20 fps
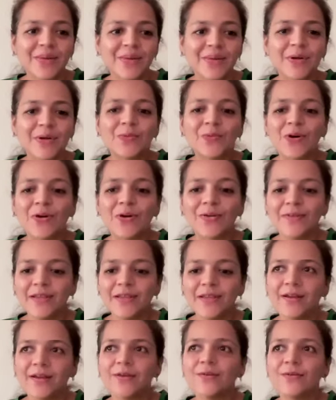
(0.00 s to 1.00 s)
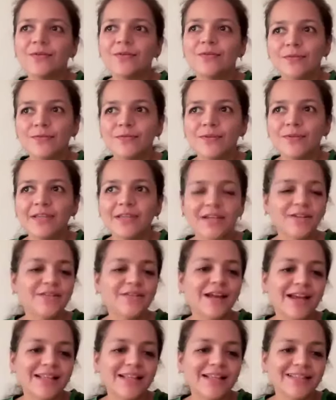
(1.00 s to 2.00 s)
But what we can do, we can
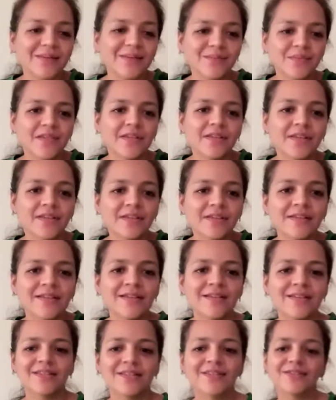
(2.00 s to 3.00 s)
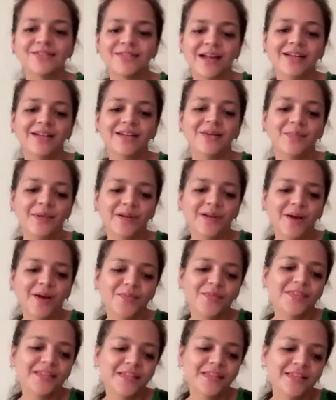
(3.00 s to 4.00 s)
try something so that it
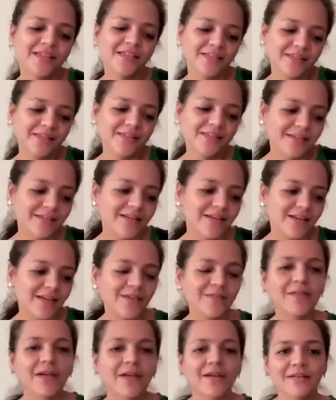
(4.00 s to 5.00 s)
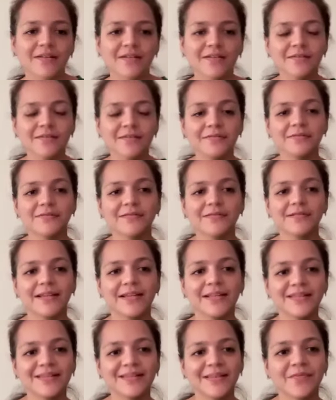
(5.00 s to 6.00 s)
becomes least effective
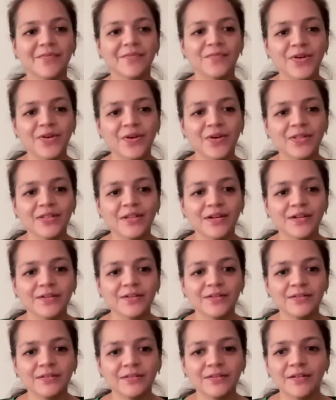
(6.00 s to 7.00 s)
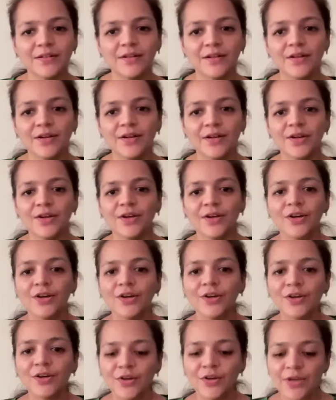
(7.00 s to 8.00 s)
in some way or the other.
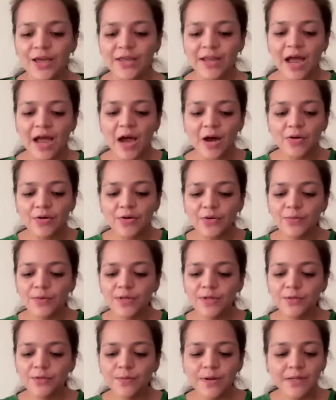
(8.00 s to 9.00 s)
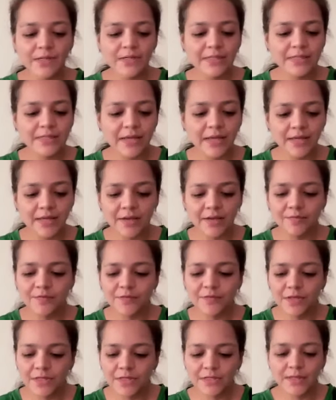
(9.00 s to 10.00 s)
And how do we do it? It's like if
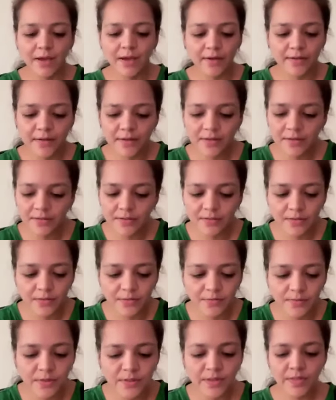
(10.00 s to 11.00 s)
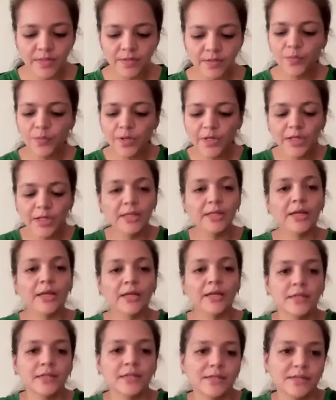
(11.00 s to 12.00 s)
there is darkness, we need to bring in
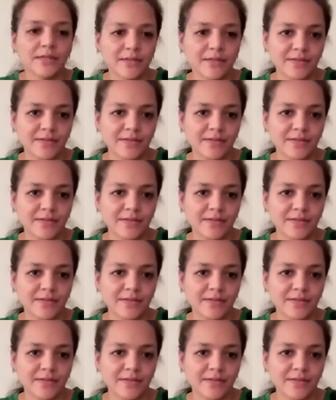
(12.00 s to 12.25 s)
light.